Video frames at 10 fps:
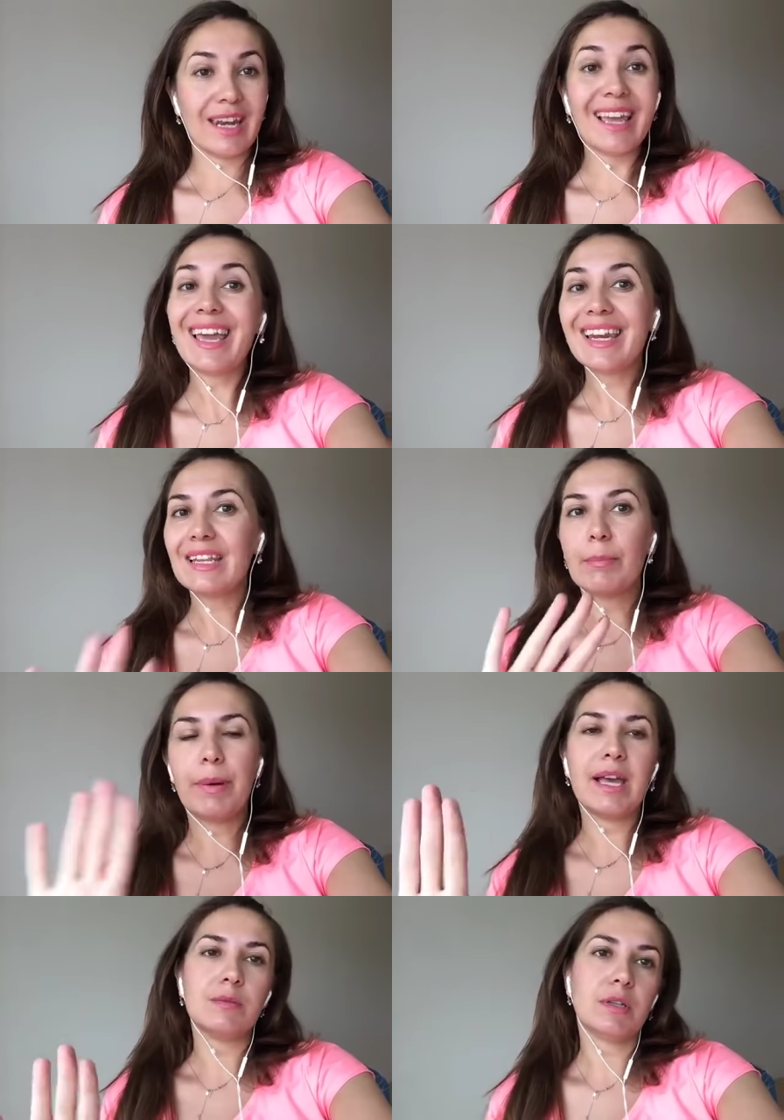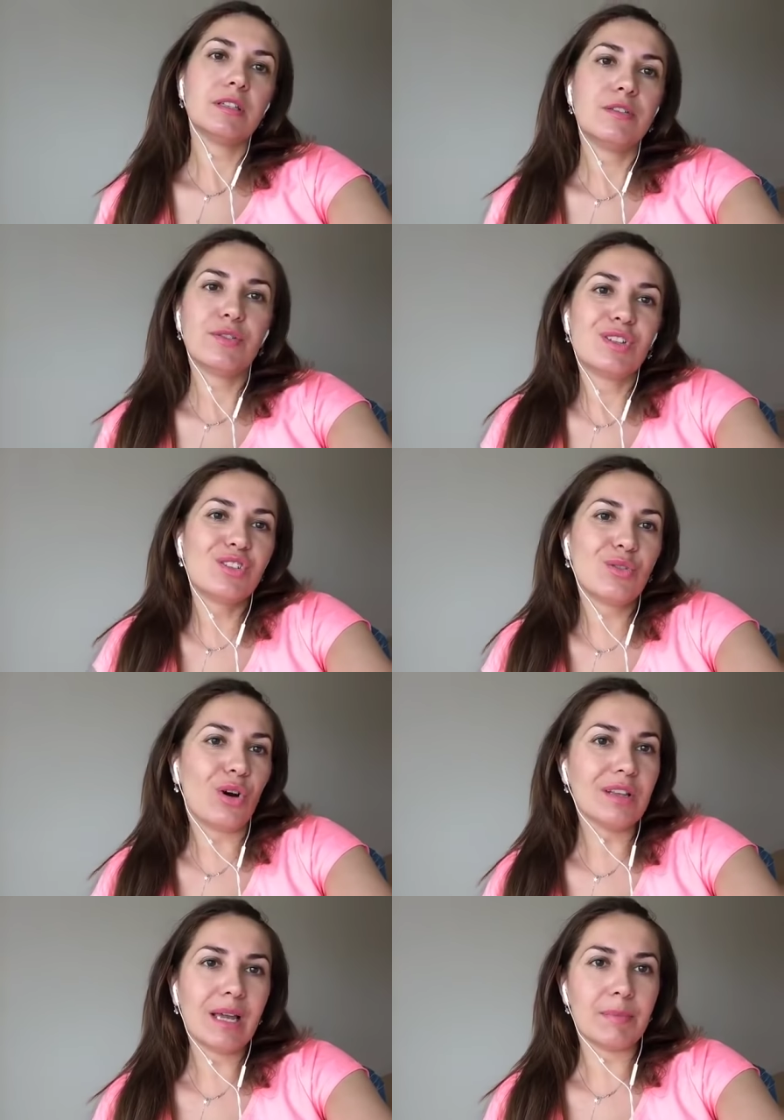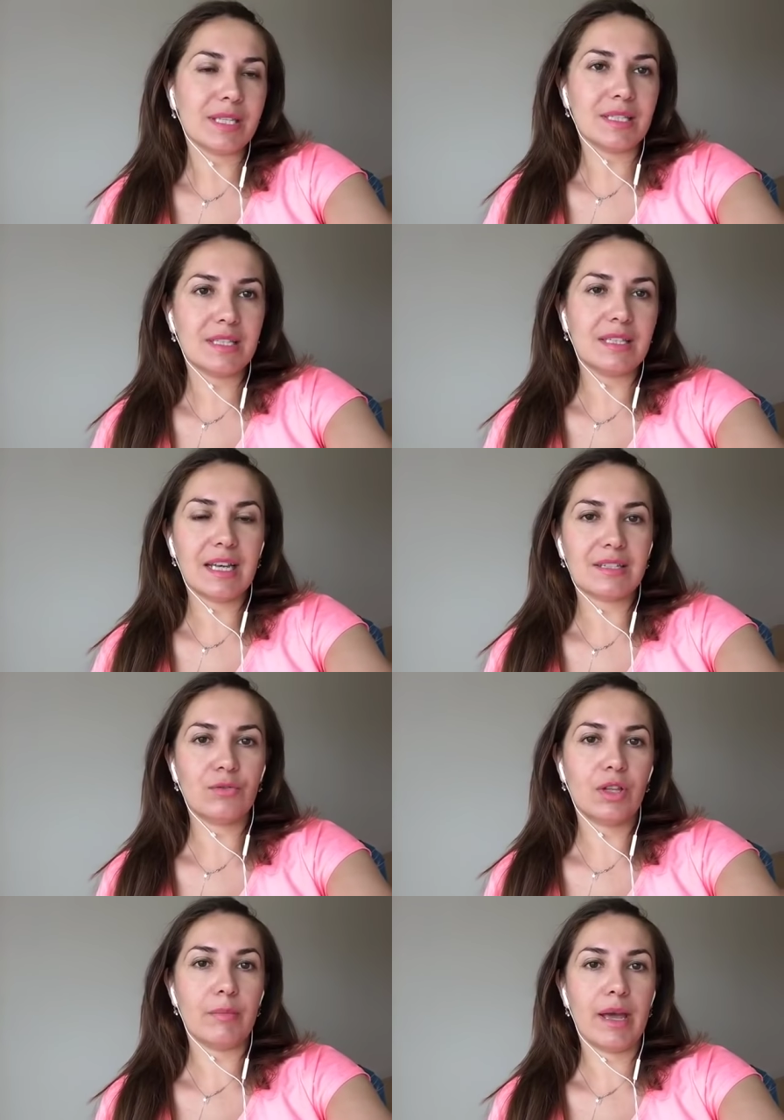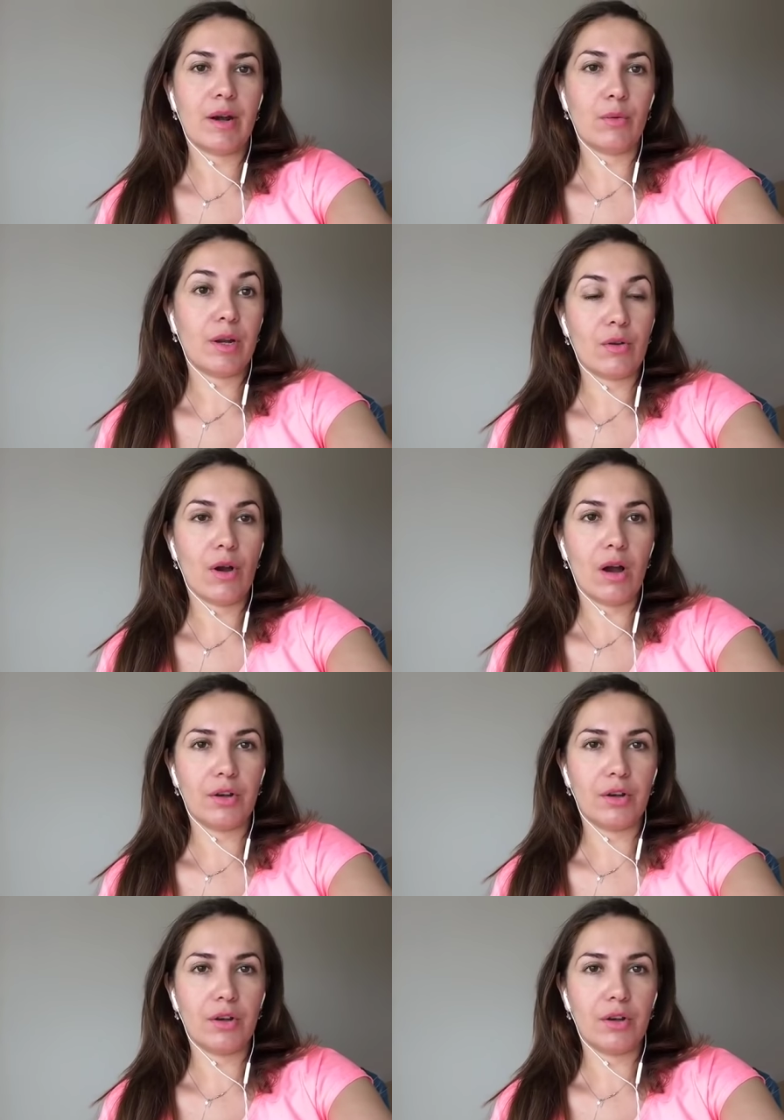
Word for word: And again, it depends, because if you do online business, it doesn't really matter where you are.